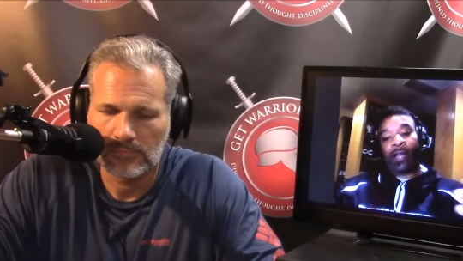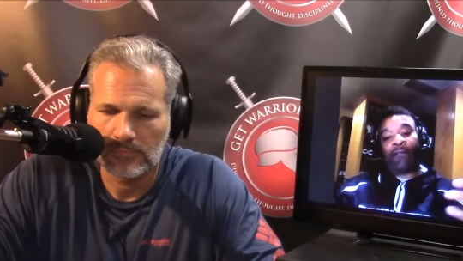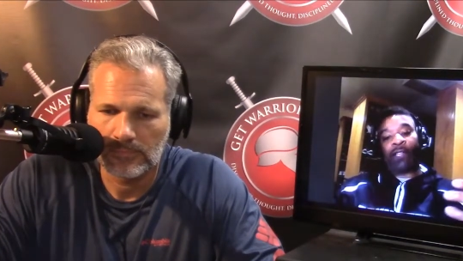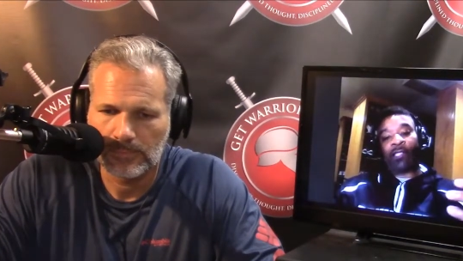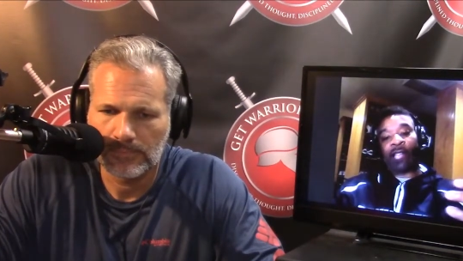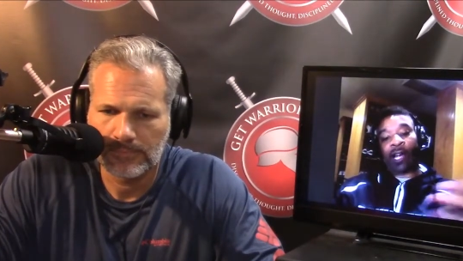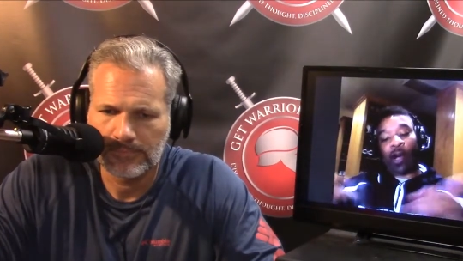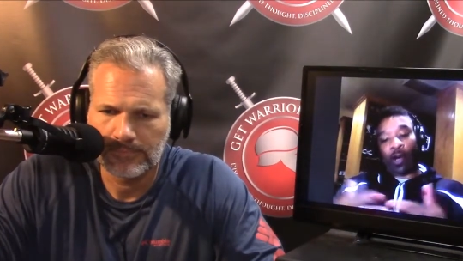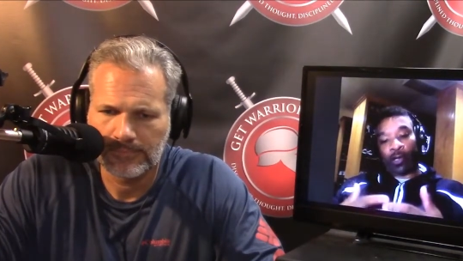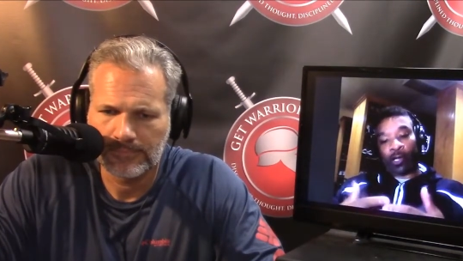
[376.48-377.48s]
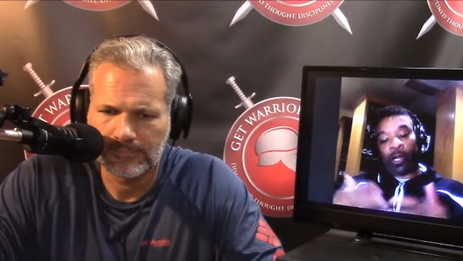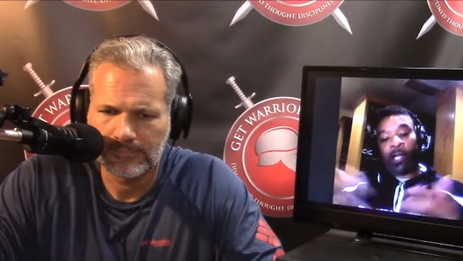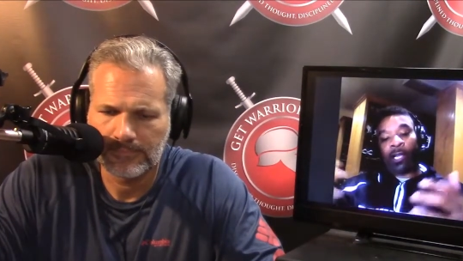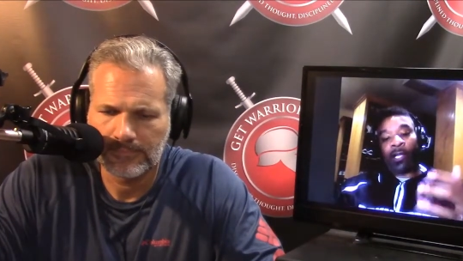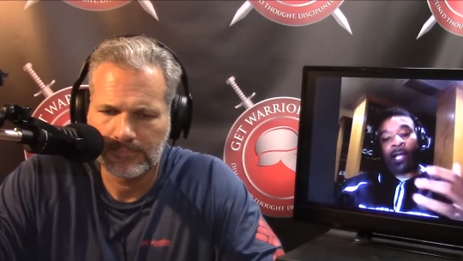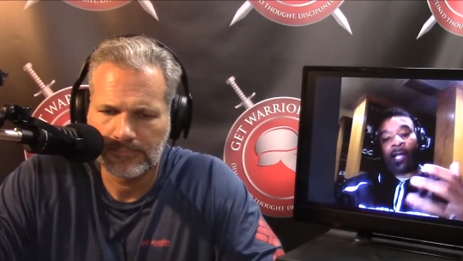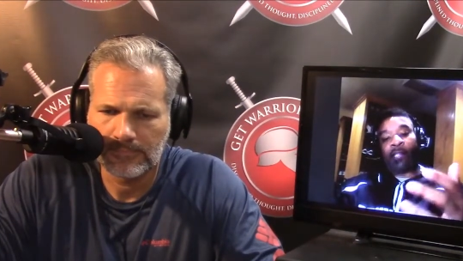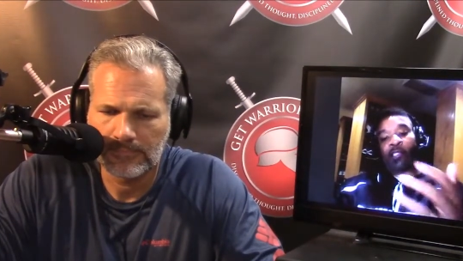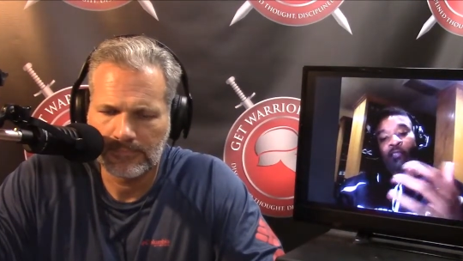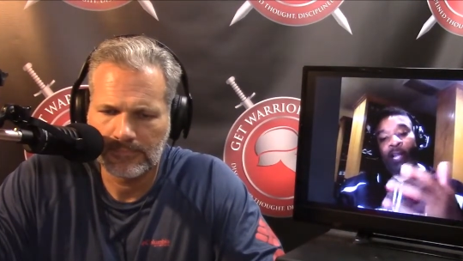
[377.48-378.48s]
Speaker 1: that culture, that that can
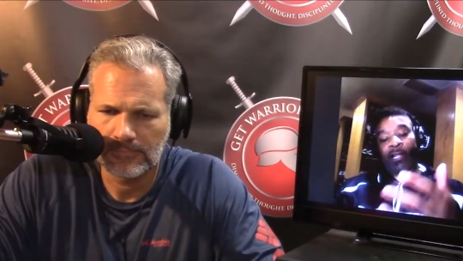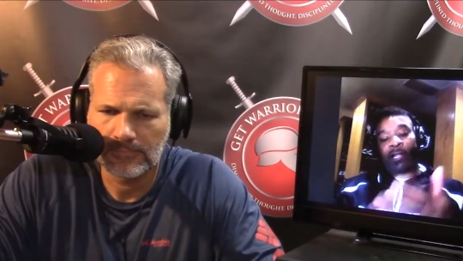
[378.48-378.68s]
strengthen, help